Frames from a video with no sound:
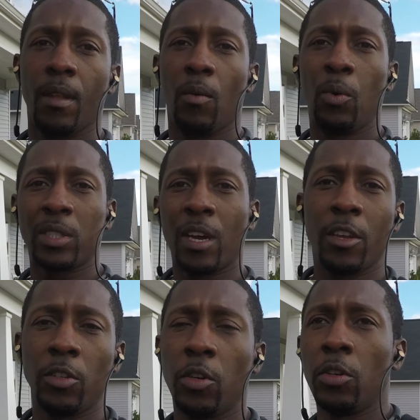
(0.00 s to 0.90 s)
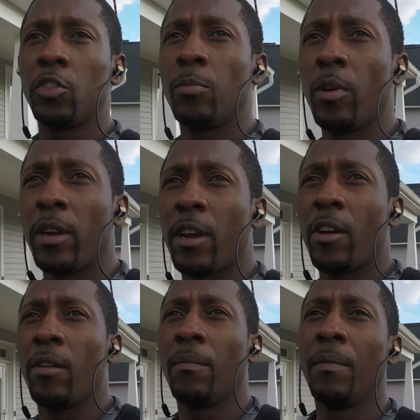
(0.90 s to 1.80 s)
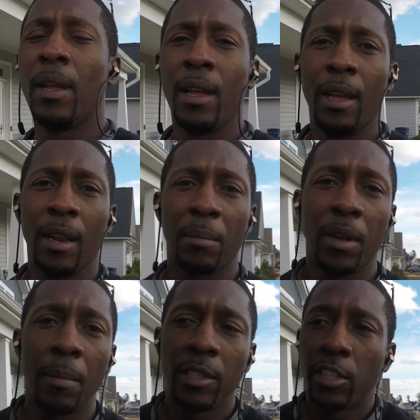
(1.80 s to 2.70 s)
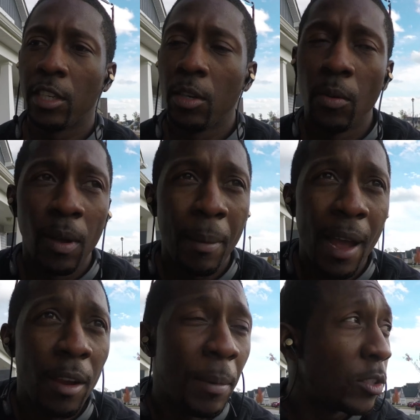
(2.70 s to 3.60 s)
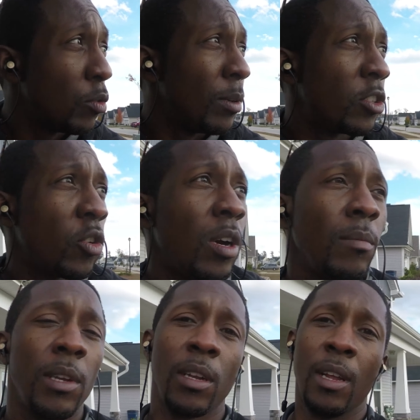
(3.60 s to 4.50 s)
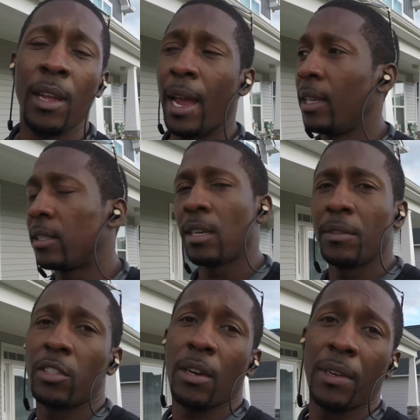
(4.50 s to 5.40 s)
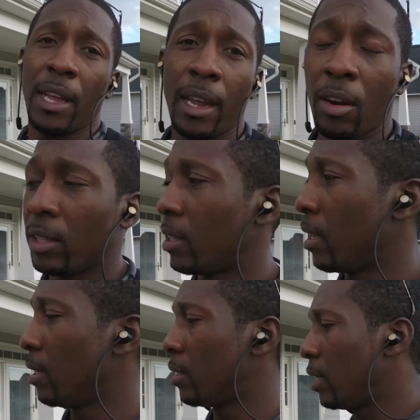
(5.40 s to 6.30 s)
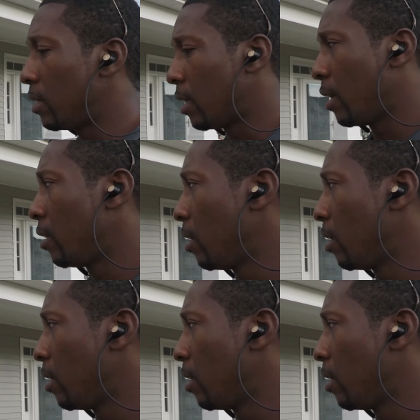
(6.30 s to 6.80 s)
What's up, YouTube? It's your boy Kurt. I'm coming to you. I'm out here messing with my truck, my 87 Chevrolet R10, C10, you